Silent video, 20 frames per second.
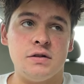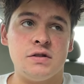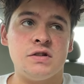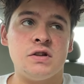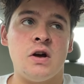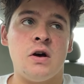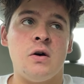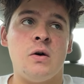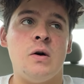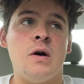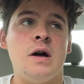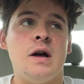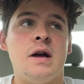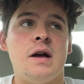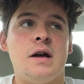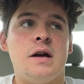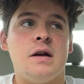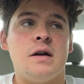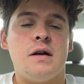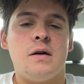So
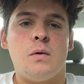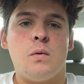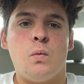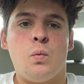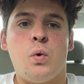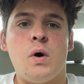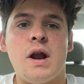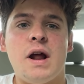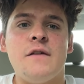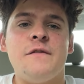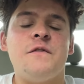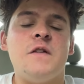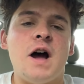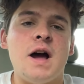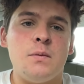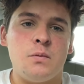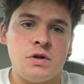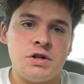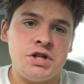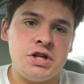what I
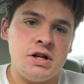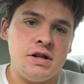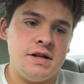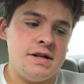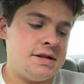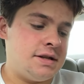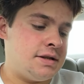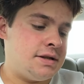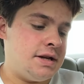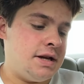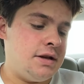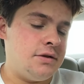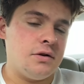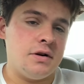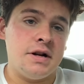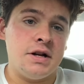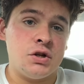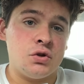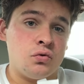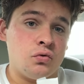find with Chili's is either
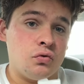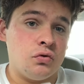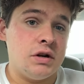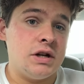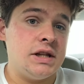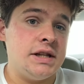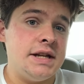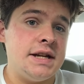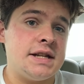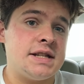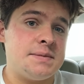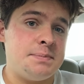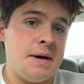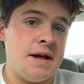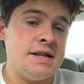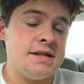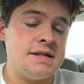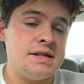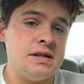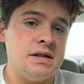it is really
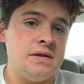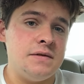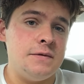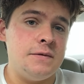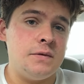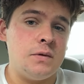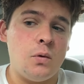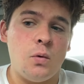expensive